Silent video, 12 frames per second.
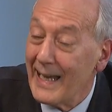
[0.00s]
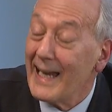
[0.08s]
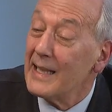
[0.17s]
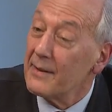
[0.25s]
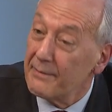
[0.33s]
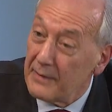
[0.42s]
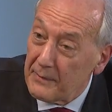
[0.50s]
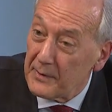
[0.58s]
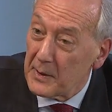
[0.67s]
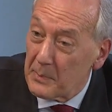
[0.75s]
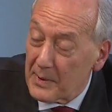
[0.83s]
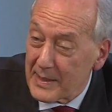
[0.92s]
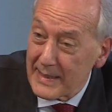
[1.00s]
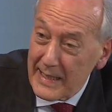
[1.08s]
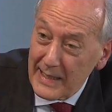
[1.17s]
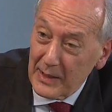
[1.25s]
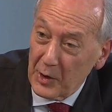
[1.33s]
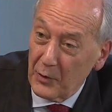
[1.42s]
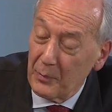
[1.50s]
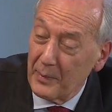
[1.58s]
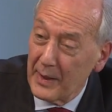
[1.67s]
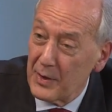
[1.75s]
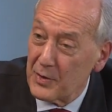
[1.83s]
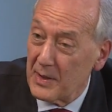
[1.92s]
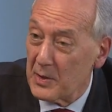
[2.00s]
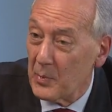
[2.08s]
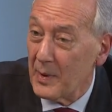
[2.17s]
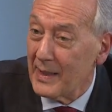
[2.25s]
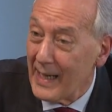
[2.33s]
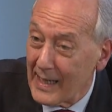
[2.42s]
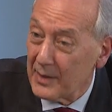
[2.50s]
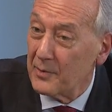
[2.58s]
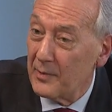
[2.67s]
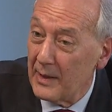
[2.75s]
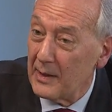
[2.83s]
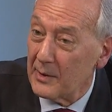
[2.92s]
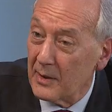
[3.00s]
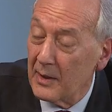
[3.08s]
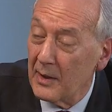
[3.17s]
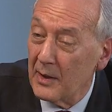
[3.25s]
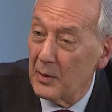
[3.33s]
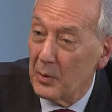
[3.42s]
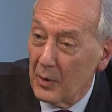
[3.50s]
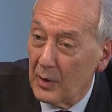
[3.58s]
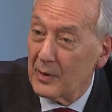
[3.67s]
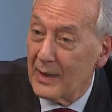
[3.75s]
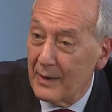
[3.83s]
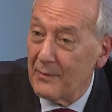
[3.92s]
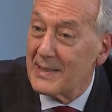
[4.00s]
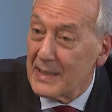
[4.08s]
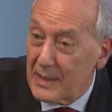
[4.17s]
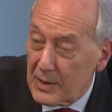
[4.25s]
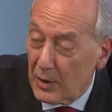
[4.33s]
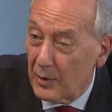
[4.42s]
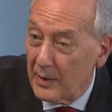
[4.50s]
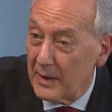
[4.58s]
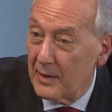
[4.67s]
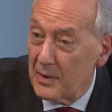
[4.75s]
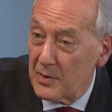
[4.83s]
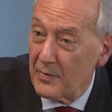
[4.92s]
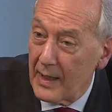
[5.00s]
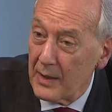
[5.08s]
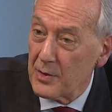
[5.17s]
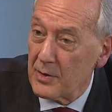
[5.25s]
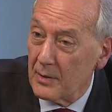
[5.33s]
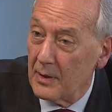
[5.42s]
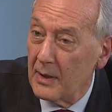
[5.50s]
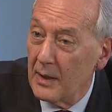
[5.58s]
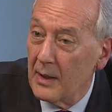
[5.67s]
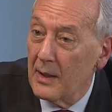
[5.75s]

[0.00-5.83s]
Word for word: and 50% of patients with heart failure do not have systolic dysfunction. Yes.